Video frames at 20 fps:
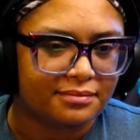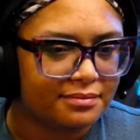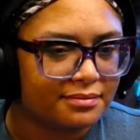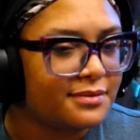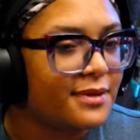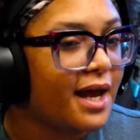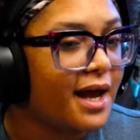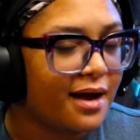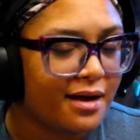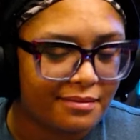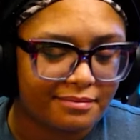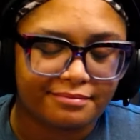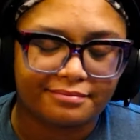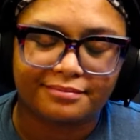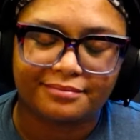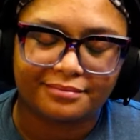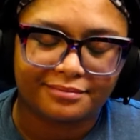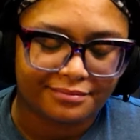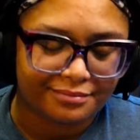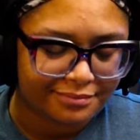Yeah,
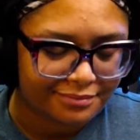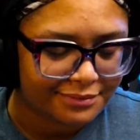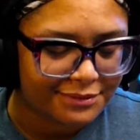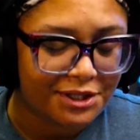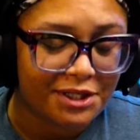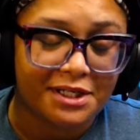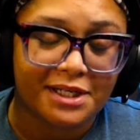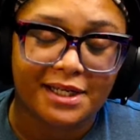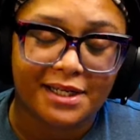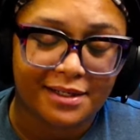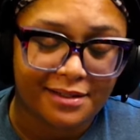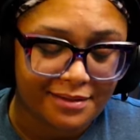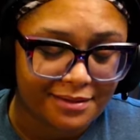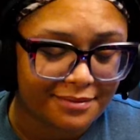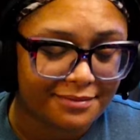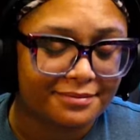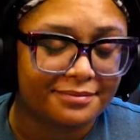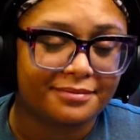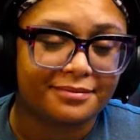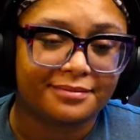you did.
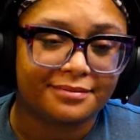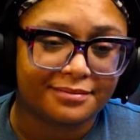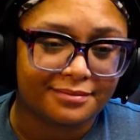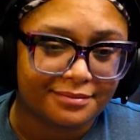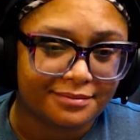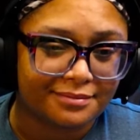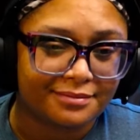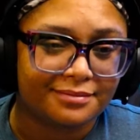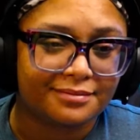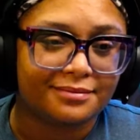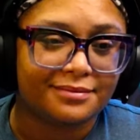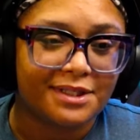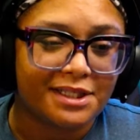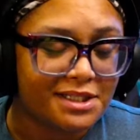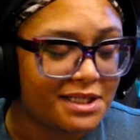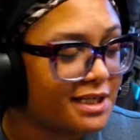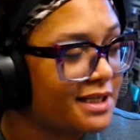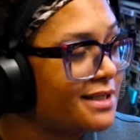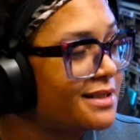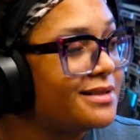This
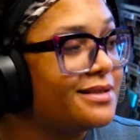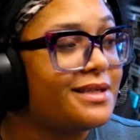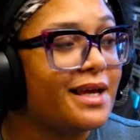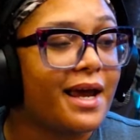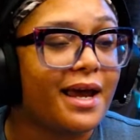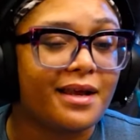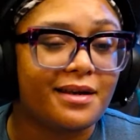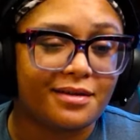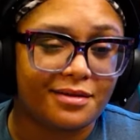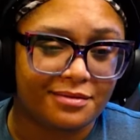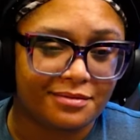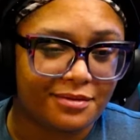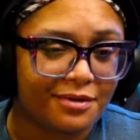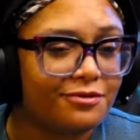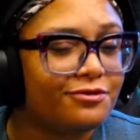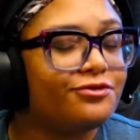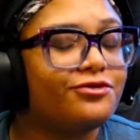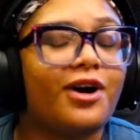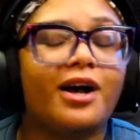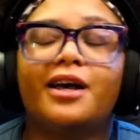nigga is dead.
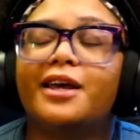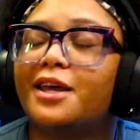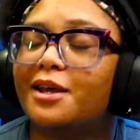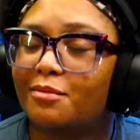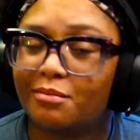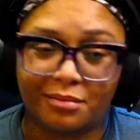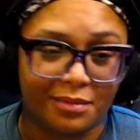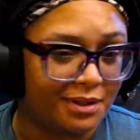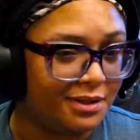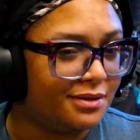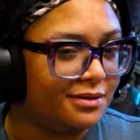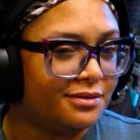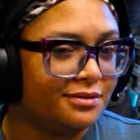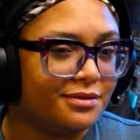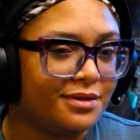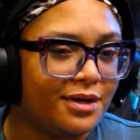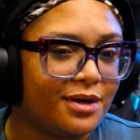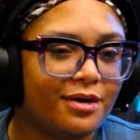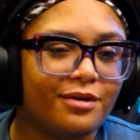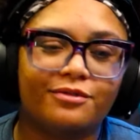Fuck him.
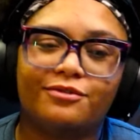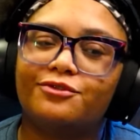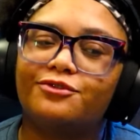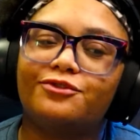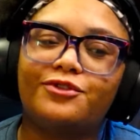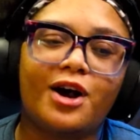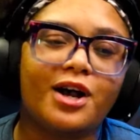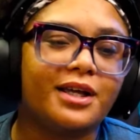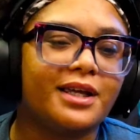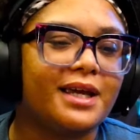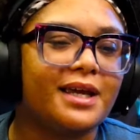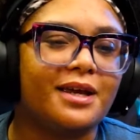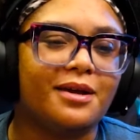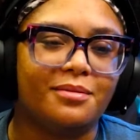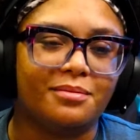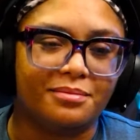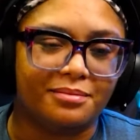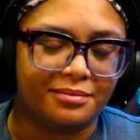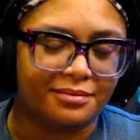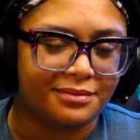Fuck
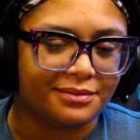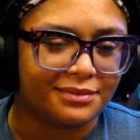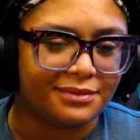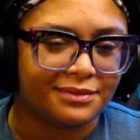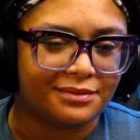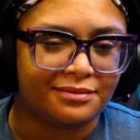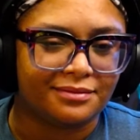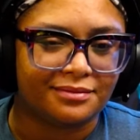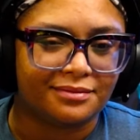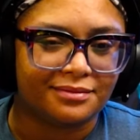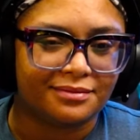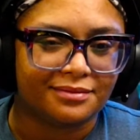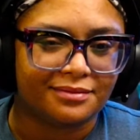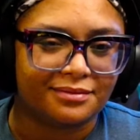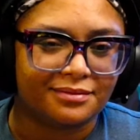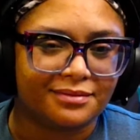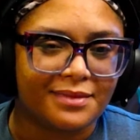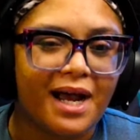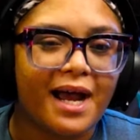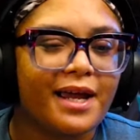him.
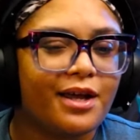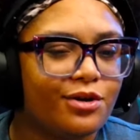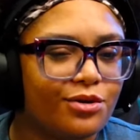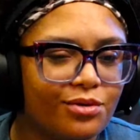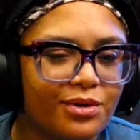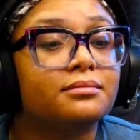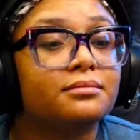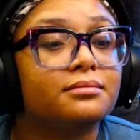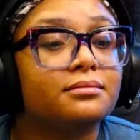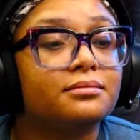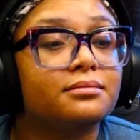I agree.